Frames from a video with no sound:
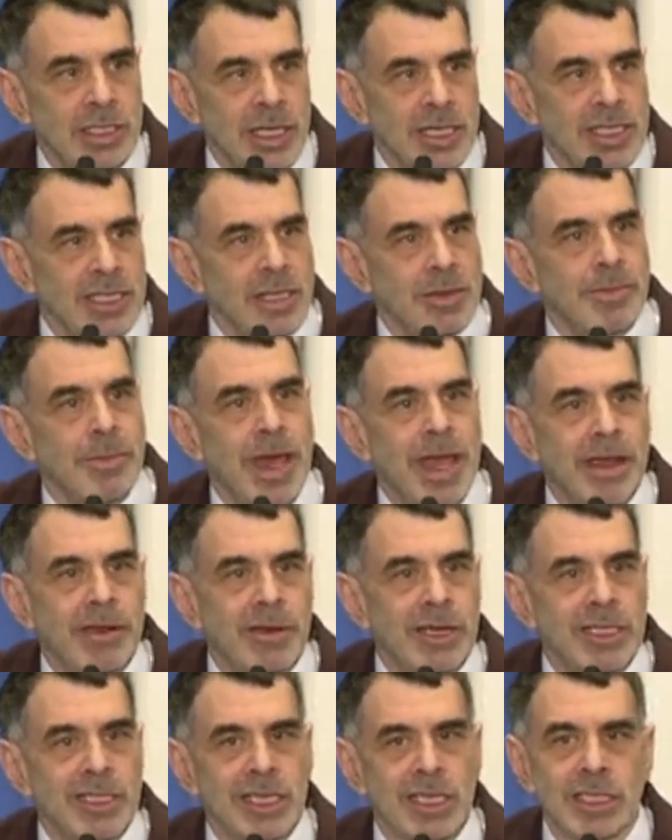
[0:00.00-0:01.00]
As the mayor
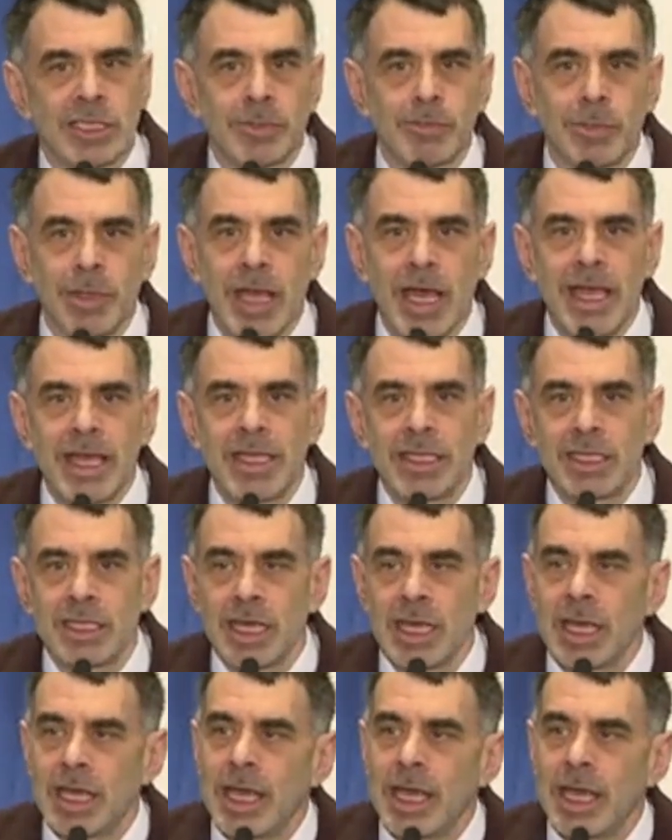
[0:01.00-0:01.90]
has explained,